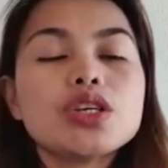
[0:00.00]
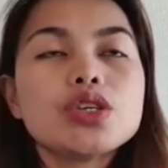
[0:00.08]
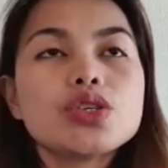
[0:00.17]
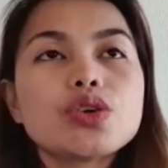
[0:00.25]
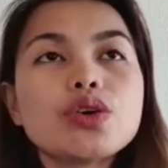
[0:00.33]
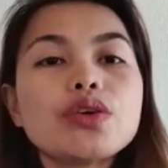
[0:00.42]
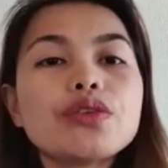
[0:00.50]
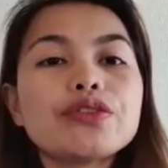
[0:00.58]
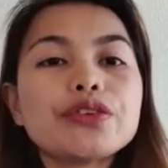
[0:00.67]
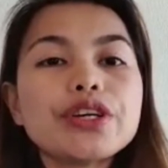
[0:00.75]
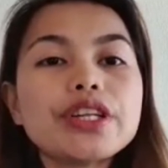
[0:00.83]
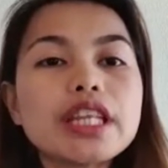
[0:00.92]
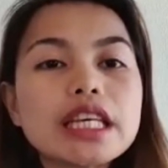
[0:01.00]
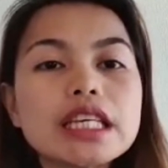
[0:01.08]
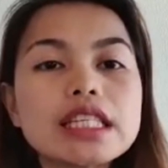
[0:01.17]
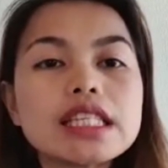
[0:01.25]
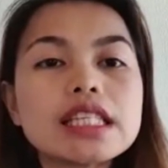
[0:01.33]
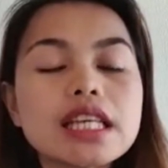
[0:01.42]
So for
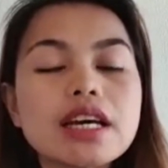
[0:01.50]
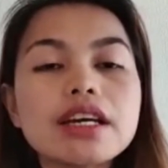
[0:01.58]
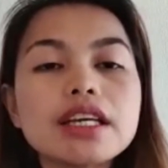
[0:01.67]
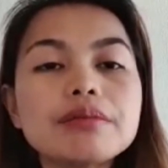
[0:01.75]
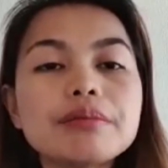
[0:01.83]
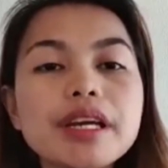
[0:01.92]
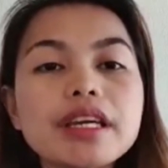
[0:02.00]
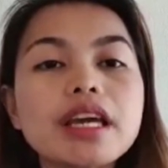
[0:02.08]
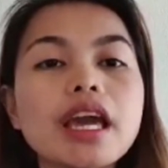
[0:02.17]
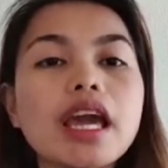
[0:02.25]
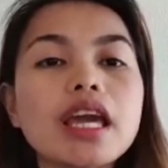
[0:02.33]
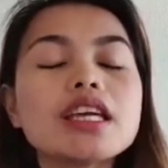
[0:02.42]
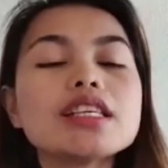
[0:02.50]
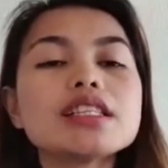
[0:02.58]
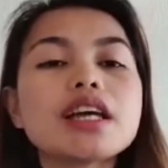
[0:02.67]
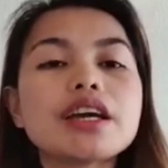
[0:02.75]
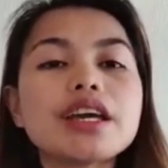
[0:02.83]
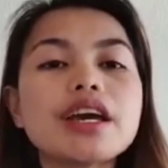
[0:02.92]
this, in my case,
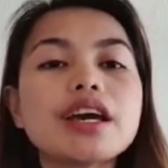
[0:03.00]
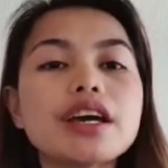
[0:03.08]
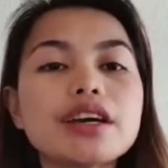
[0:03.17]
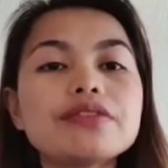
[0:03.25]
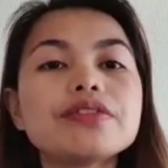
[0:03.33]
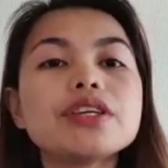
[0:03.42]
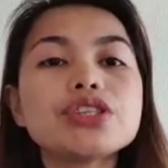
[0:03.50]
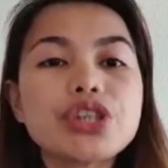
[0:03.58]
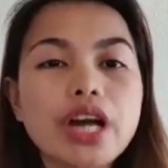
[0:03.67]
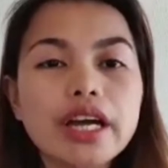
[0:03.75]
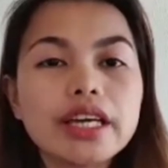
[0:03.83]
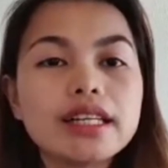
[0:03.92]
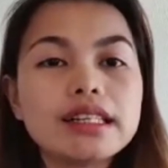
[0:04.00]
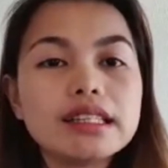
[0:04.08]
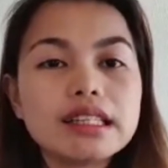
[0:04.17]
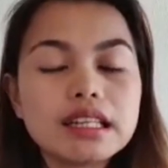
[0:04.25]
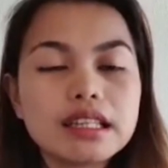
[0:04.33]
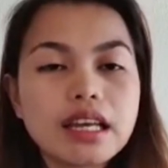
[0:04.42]
I have a
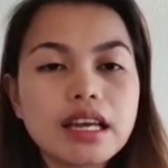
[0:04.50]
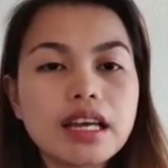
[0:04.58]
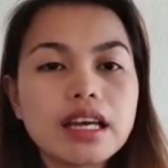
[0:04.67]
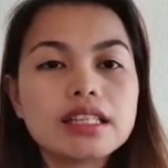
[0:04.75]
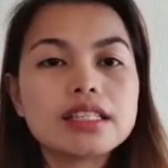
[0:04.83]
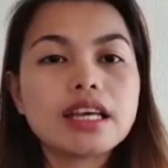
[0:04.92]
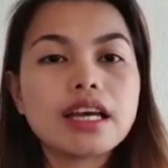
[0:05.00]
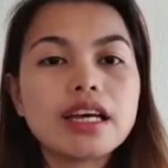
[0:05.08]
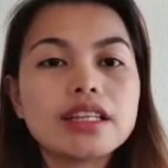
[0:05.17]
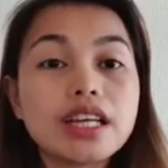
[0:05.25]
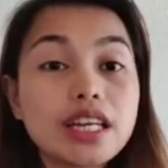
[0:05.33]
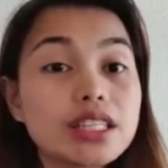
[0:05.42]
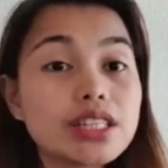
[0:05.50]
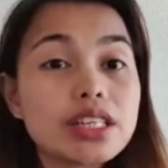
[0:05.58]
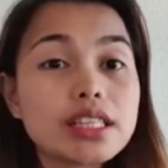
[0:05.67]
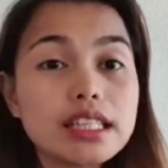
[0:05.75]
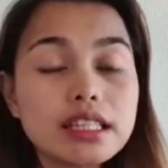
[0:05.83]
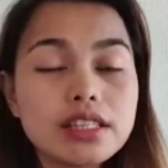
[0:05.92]
child that has a Dutch
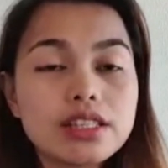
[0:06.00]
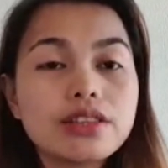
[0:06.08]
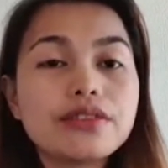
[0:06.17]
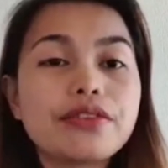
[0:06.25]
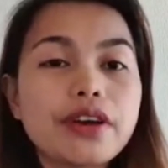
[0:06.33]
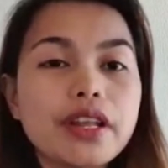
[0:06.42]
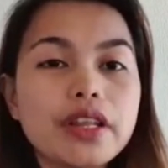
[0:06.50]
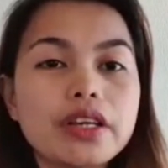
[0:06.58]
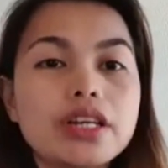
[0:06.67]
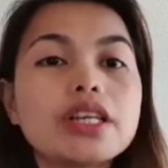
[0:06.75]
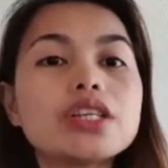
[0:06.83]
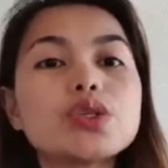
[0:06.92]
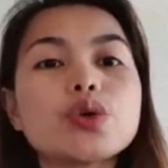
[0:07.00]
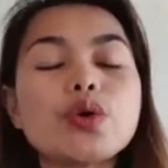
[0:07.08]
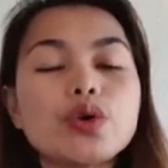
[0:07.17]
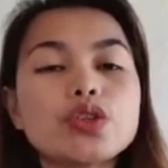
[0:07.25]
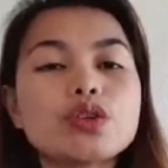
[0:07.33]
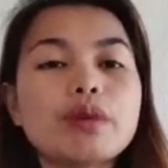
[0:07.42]
citizen father, so
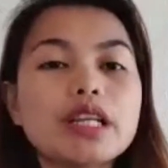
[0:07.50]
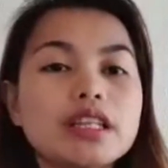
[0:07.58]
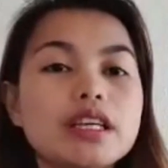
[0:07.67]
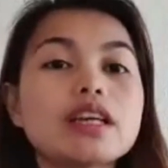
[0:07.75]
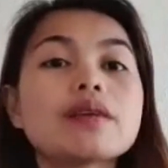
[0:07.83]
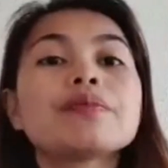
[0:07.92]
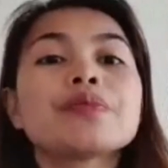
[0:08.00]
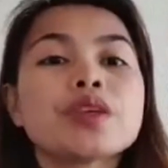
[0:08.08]
automatic.